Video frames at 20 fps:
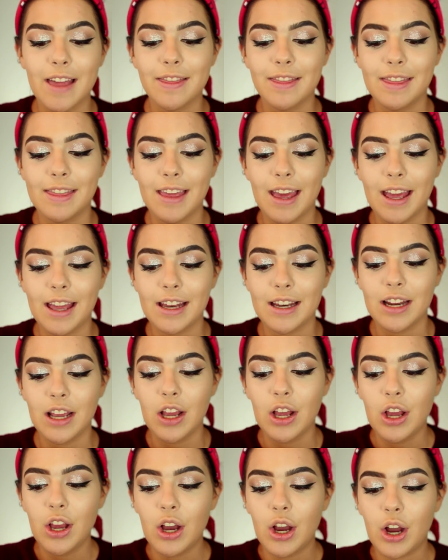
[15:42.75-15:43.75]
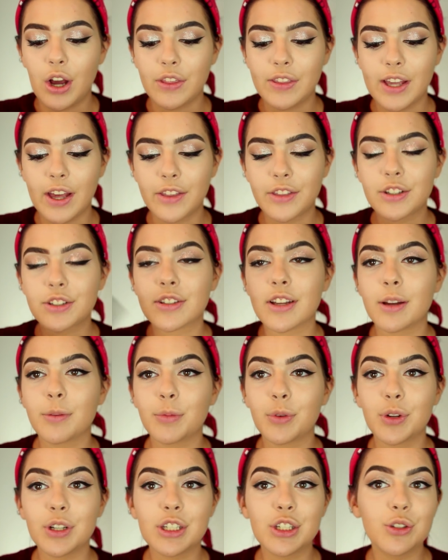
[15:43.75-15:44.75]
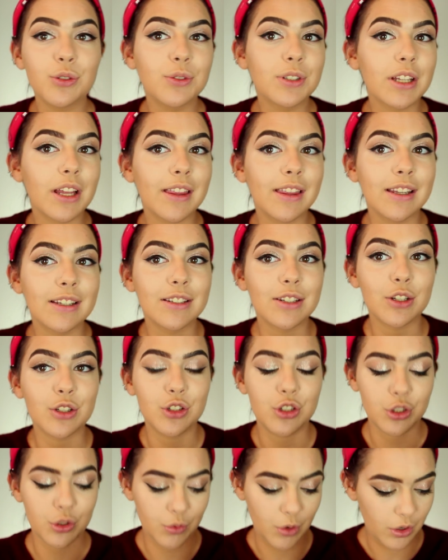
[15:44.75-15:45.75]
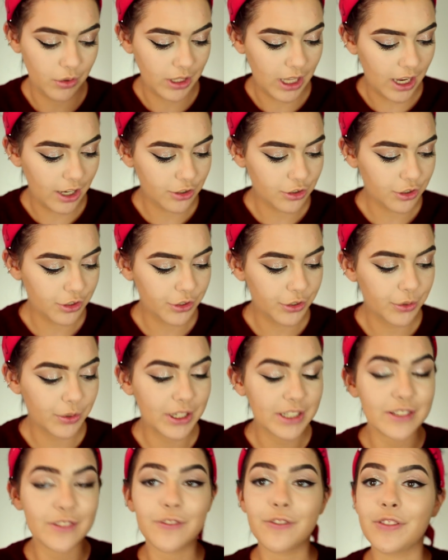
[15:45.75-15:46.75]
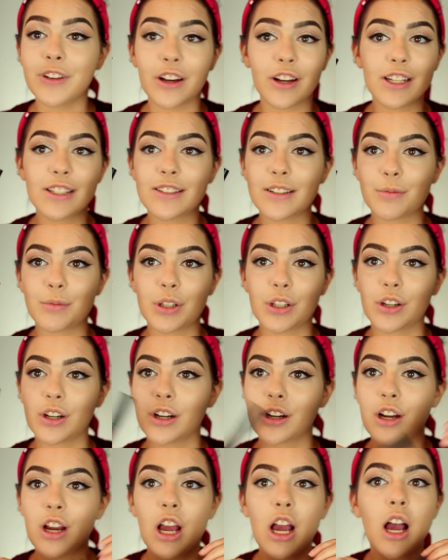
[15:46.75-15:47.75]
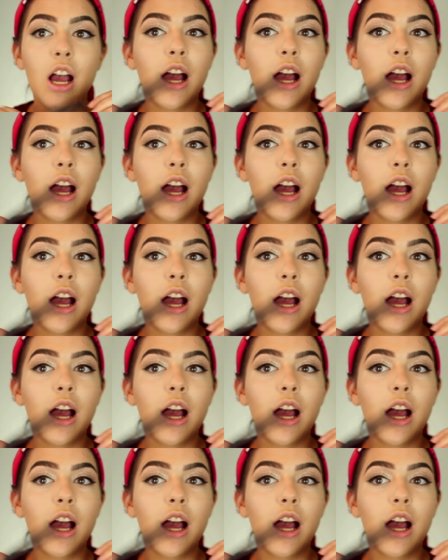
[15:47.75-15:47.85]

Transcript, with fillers: And then on the other side, I'm going to use this Duo lash glue. It's very similar.